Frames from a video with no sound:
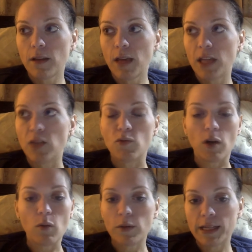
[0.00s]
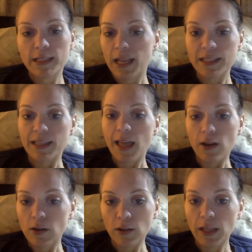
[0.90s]
and you don't want to test that
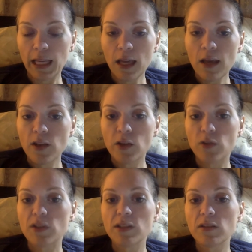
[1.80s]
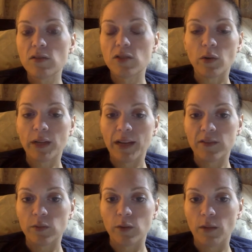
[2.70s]
early, you still don't have
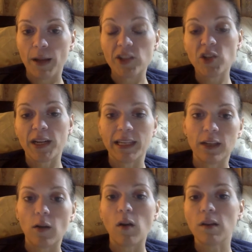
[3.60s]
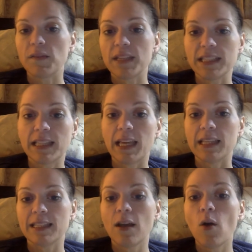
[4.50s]
to worry about trying to get all of these
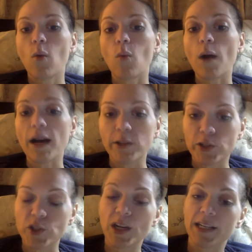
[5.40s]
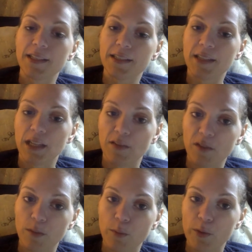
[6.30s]
things while you're trying to study
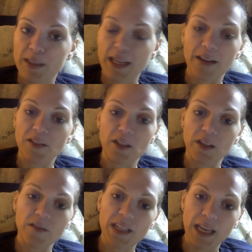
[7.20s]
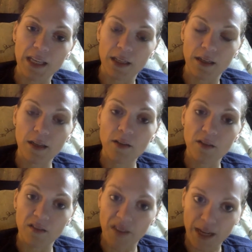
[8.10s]
for the boards after you've taken
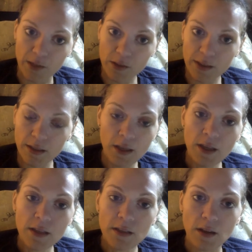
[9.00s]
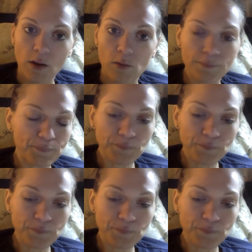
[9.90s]
your finals. So,